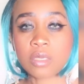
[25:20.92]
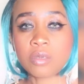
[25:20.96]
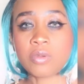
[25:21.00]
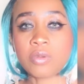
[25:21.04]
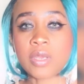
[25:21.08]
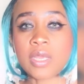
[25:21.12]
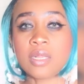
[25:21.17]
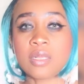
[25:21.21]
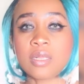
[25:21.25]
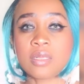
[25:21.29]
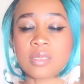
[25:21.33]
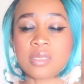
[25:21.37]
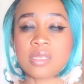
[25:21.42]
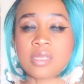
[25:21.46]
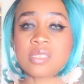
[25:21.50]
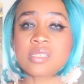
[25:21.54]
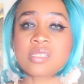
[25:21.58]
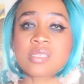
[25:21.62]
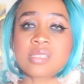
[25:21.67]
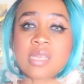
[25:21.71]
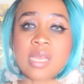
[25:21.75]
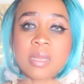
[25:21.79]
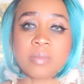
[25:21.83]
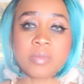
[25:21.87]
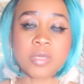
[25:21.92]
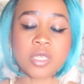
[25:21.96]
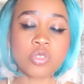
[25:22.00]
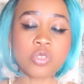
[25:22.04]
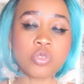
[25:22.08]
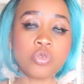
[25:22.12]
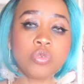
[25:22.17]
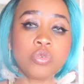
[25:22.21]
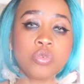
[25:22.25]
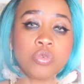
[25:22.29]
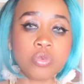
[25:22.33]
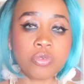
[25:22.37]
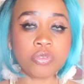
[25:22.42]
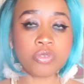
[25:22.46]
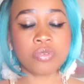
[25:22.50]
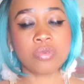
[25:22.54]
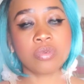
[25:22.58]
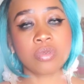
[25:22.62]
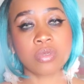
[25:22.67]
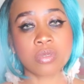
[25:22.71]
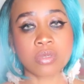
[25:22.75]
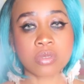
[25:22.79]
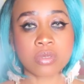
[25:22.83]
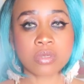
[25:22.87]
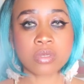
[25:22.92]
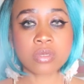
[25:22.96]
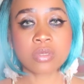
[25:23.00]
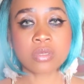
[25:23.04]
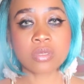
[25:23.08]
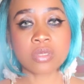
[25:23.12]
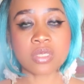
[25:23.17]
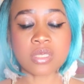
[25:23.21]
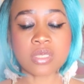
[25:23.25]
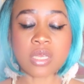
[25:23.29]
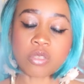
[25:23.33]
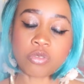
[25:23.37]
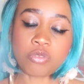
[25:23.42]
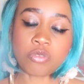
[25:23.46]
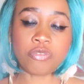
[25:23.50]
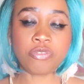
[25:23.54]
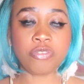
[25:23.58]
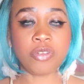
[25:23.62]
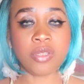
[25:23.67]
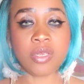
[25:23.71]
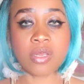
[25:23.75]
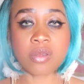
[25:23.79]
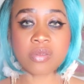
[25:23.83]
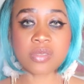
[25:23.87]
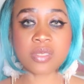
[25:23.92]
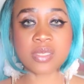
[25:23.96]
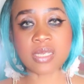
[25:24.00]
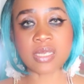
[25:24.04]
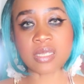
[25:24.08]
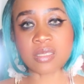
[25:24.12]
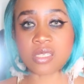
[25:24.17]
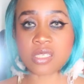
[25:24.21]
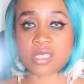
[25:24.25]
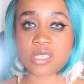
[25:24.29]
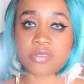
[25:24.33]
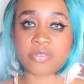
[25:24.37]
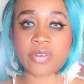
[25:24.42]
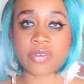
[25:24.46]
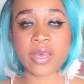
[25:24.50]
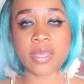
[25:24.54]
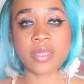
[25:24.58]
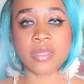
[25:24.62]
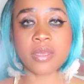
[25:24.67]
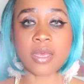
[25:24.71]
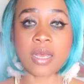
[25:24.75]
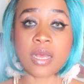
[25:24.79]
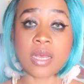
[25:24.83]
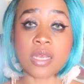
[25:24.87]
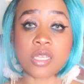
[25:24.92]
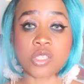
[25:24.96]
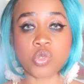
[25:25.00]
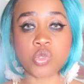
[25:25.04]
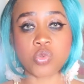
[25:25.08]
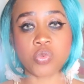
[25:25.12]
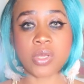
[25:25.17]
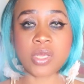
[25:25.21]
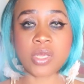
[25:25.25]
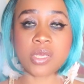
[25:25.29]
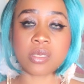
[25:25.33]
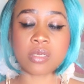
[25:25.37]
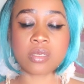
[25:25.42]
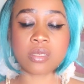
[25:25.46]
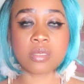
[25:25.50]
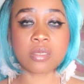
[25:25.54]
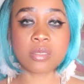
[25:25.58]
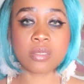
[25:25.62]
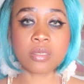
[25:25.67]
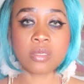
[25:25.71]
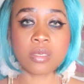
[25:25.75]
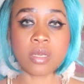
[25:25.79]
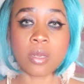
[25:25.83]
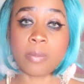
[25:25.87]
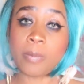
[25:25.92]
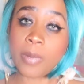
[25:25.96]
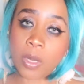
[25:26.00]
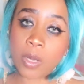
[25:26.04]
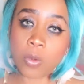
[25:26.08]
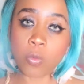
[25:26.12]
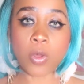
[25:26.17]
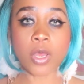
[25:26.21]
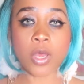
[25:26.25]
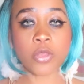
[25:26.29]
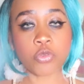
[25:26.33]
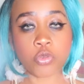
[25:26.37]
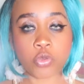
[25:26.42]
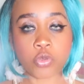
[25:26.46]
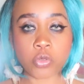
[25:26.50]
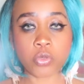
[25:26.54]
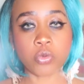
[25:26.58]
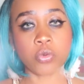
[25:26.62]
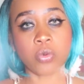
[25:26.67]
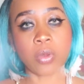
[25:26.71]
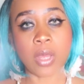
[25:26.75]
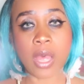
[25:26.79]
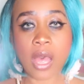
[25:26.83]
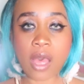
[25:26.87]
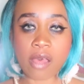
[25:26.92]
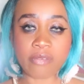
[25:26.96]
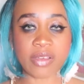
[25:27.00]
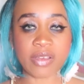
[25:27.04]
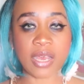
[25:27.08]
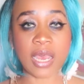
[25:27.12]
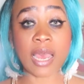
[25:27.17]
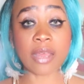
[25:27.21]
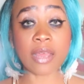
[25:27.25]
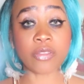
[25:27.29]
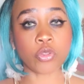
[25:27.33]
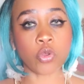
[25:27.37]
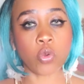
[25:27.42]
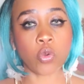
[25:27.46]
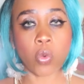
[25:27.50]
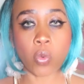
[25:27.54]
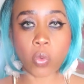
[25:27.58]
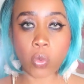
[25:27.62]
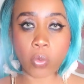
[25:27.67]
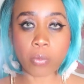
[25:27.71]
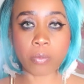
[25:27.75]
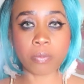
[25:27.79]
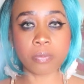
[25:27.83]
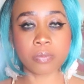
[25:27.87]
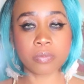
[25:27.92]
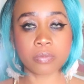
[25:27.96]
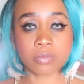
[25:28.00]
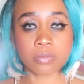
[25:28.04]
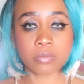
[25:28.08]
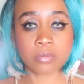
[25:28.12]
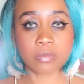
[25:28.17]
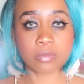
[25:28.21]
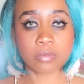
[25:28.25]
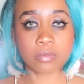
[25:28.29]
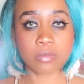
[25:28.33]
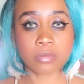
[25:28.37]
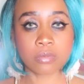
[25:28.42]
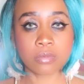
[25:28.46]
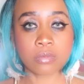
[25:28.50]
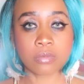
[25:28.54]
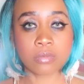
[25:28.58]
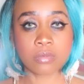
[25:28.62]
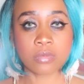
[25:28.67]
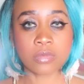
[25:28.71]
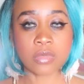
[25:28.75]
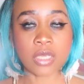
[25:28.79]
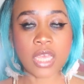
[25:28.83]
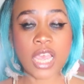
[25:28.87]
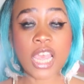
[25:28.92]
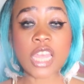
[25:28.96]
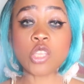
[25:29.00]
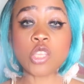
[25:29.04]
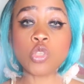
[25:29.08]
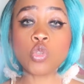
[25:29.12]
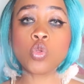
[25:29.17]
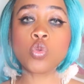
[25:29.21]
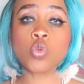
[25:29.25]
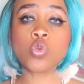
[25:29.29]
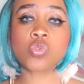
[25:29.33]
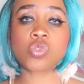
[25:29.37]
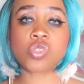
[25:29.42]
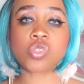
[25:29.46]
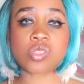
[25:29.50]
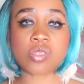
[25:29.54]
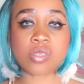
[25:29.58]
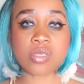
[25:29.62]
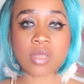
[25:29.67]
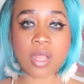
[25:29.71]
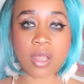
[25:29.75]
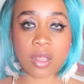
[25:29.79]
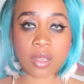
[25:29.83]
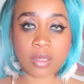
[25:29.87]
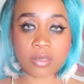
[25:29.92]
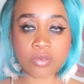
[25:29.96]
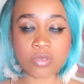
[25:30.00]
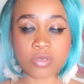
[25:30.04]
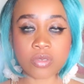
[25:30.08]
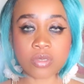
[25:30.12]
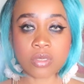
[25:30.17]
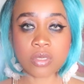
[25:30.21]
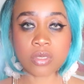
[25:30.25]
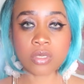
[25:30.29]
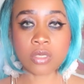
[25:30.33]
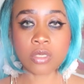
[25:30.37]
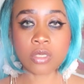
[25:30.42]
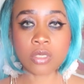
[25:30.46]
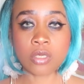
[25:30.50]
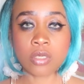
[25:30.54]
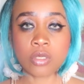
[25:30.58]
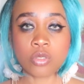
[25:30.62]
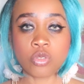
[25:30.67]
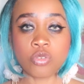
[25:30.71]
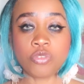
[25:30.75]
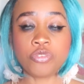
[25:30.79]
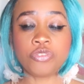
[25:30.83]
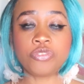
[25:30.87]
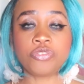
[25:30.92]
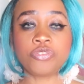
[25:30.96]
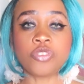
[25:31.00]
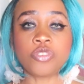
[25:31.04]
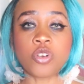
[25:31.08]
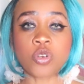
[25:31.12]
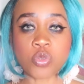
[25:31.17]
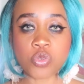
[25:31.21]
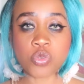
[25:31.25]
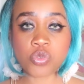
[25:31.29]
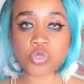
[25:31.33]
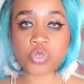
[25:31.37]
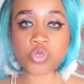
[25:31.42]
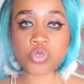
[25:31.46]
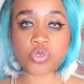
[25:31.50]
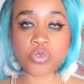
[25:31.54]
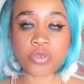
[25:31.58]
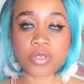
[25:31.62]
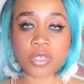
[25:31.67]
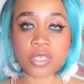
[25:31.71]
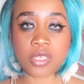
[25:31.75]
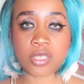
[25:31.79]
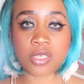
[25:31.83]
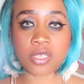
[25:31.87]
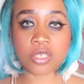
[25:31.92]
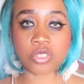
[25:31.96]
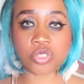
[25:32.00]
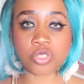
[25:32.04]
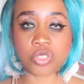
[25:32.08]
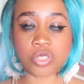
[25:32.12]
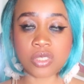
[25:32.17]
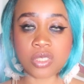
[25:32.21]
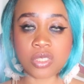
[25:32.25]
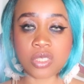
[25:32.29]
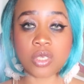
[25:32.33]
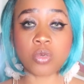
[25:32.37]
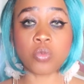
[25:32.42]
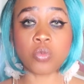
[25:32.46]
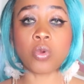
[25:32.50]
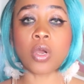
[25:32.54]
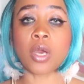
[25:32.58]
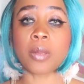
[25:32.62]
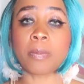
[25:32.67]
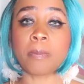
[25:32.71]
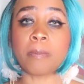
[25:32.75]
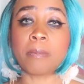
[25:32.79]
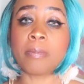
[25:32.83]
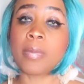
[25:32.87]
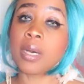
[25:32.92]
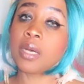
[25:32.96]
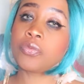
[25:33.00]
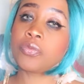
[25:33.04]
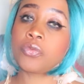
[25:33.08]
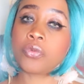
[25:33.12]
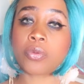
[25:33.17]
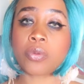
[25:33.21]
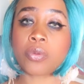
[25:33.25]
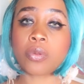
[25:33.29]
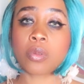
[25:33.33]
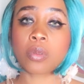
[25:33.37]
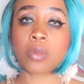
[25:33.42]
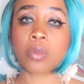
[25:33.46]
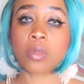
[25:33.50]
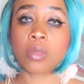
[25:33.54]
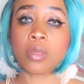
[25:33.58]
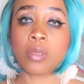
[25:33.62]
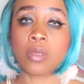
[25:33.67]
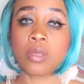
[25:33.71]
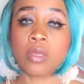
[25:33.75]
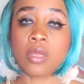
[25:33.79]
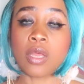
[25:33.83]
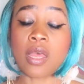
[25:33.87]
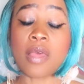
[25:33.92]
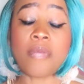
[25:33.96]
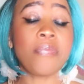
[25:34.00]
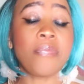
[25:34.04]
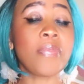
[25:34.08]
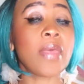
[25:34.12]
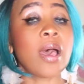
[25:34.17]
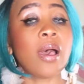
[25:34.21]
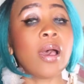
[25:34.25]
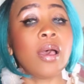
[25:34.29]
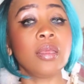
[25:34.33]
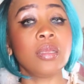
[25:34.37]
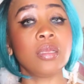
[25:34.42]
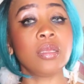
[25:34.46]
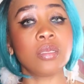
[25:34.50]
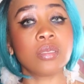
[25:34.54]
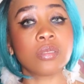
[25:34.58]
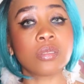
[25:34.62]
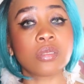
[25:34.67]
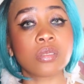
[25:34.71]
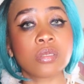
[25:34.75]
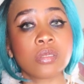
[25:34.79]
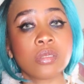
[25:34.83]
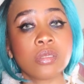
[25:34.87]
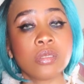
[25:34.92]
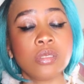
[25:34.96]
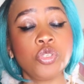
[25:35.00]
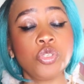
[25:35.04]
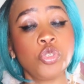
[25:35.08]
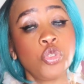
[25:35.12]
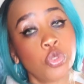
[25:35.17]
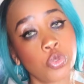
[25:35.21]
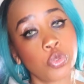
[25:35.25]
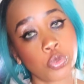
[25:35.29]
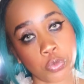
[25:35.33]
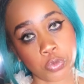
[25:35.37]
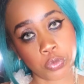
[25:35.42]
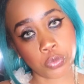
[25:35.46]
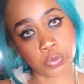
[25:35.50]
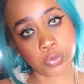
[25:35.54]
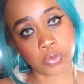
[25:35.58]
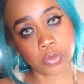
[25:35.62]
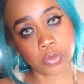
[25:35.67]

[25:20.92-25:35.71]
Well, it's time that you start to feel unsatisfied as well about what you have at home, and you start to focus your energy in what matters, and that is you.